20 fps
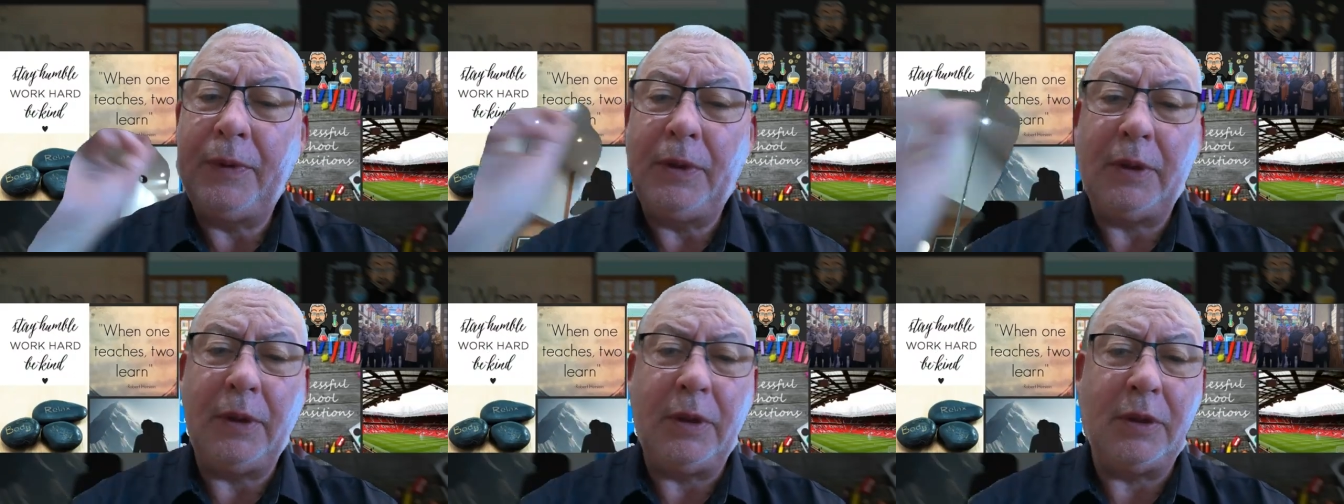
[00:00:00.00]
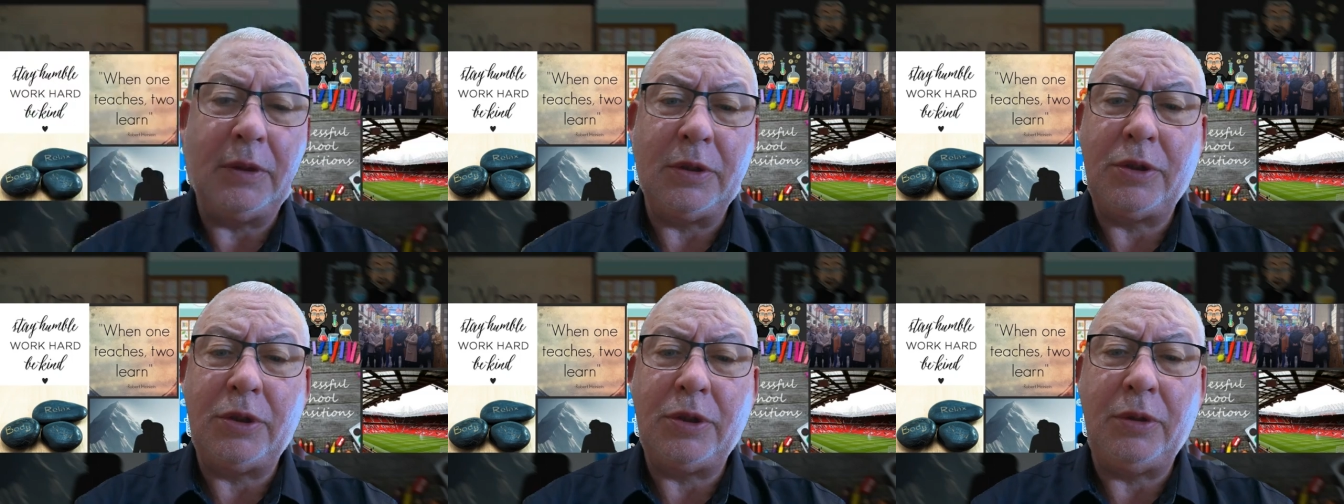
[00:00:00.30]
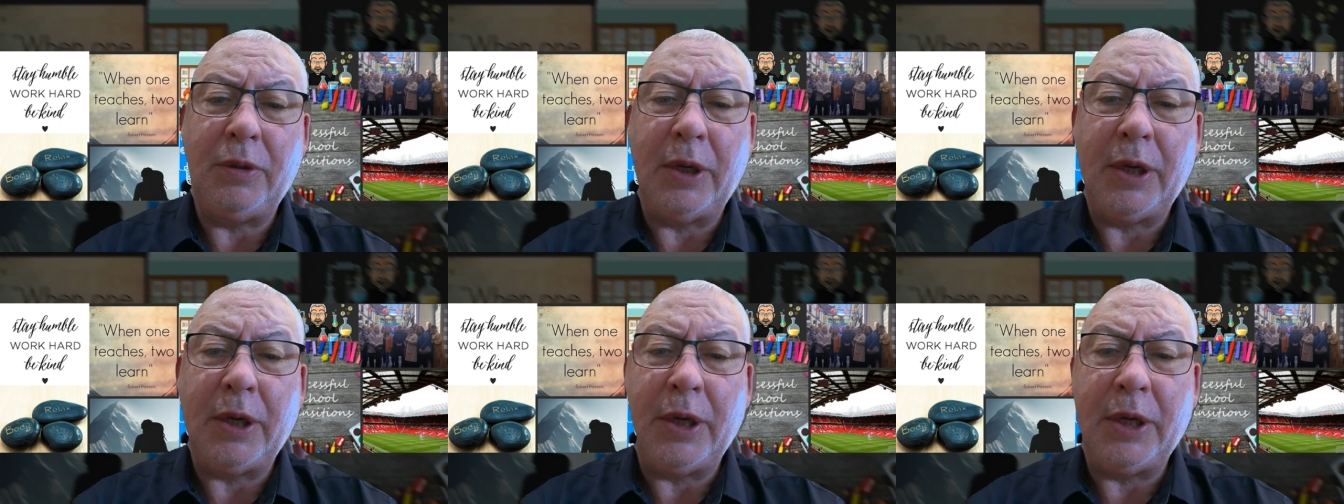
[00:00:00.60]
Now, there's
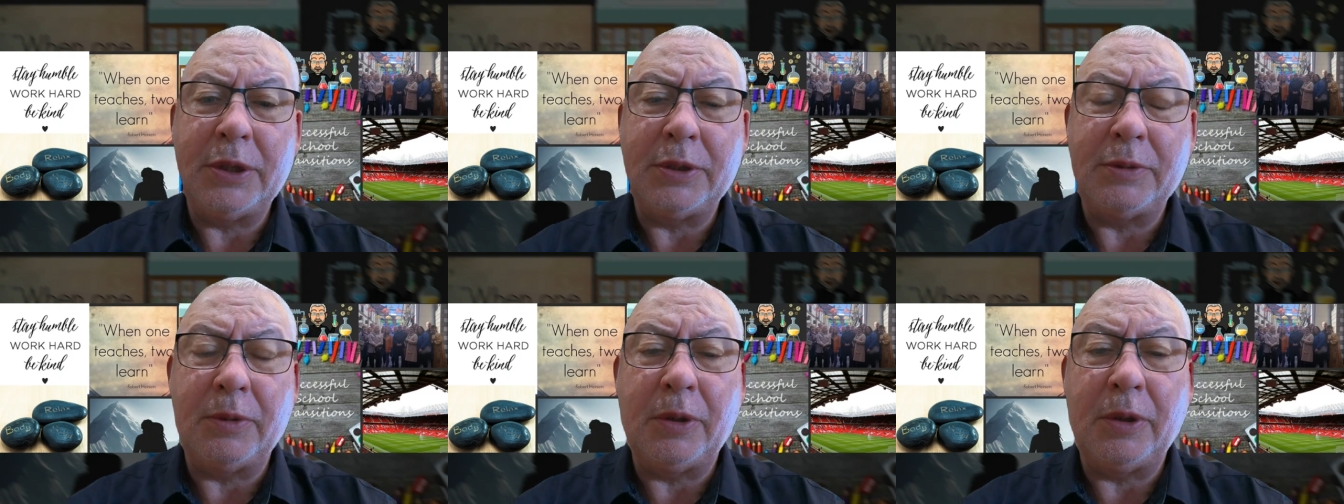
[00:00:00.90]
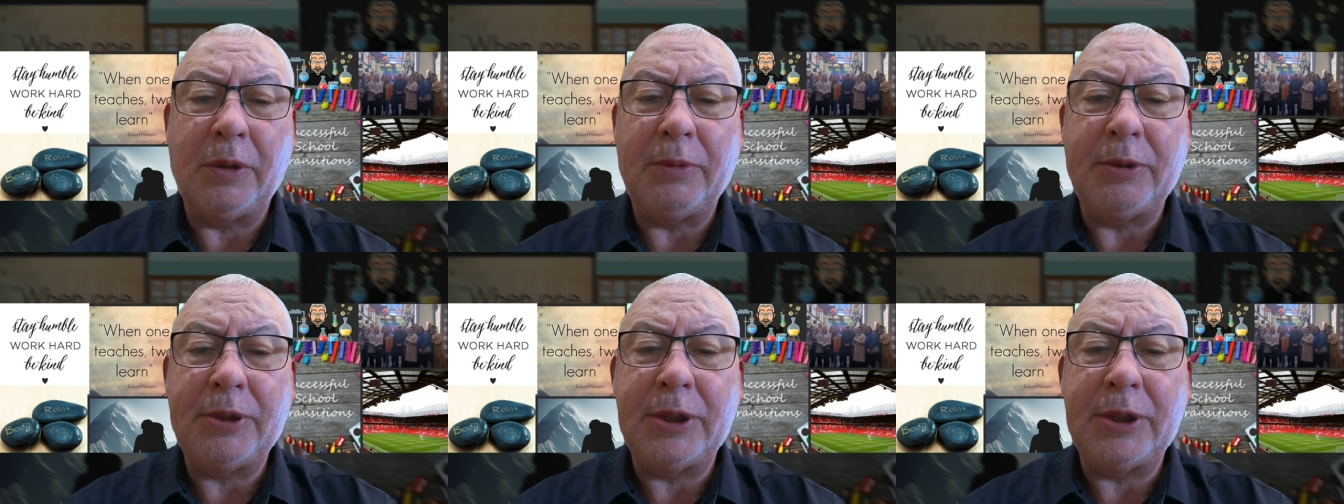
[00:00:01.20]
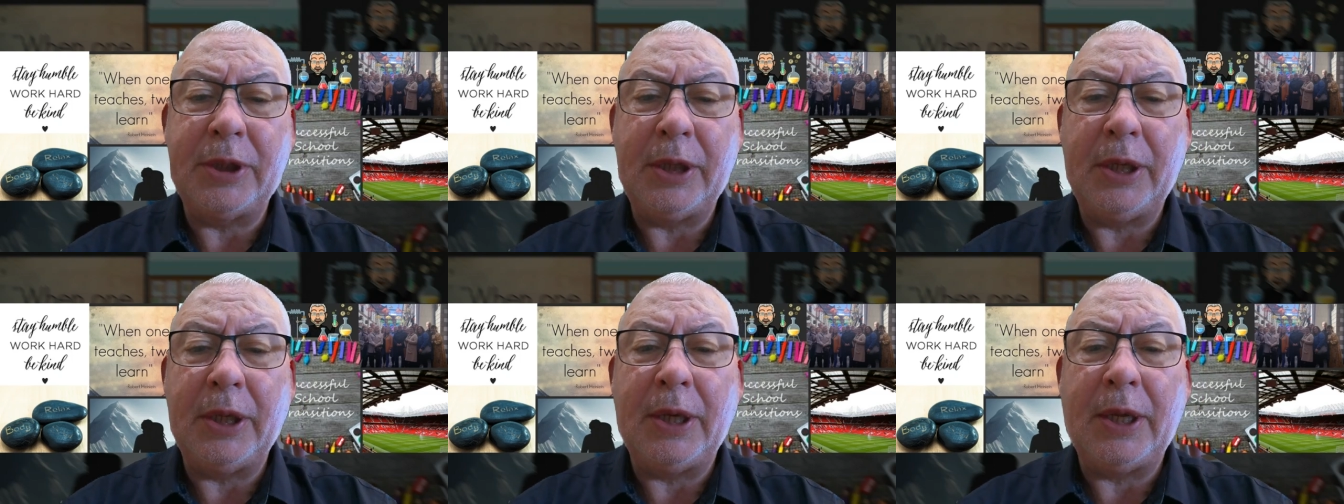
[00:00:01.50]
two areas we're going to be
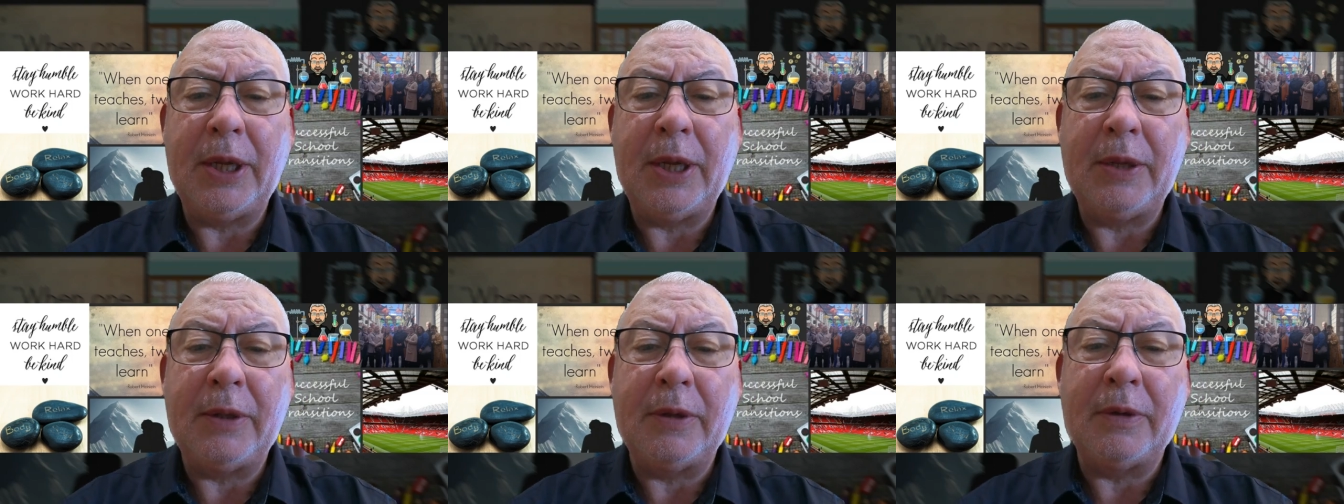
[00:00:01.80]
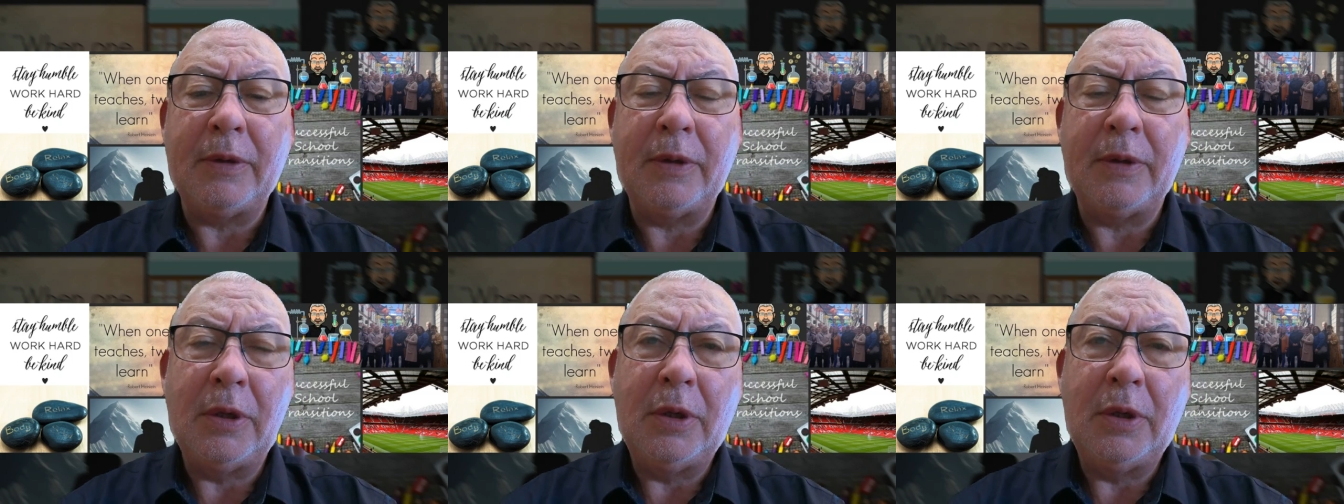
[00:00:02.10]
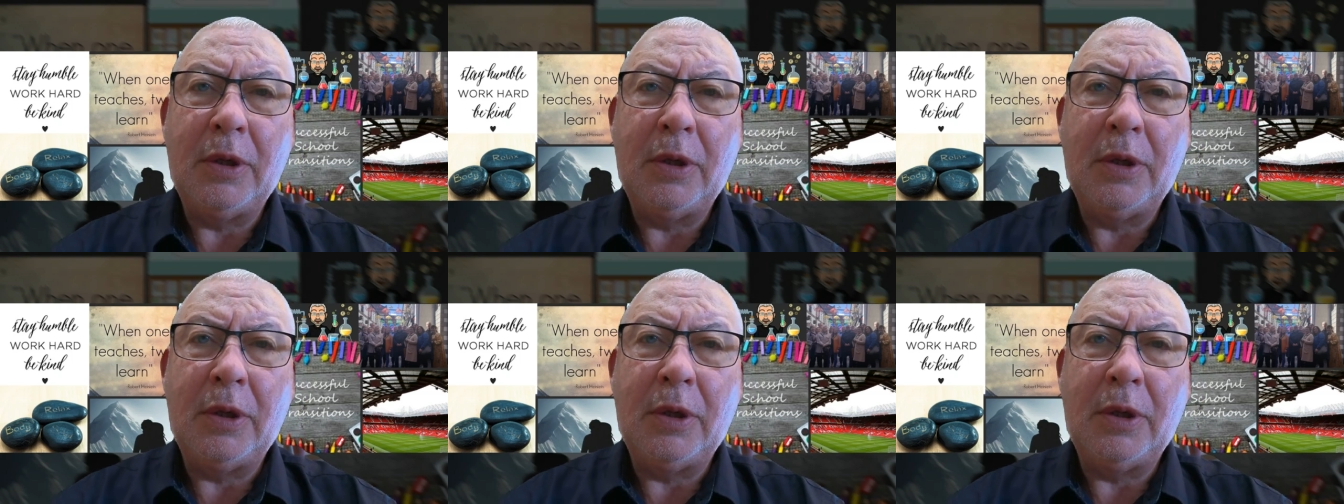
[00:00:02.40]
sitting in either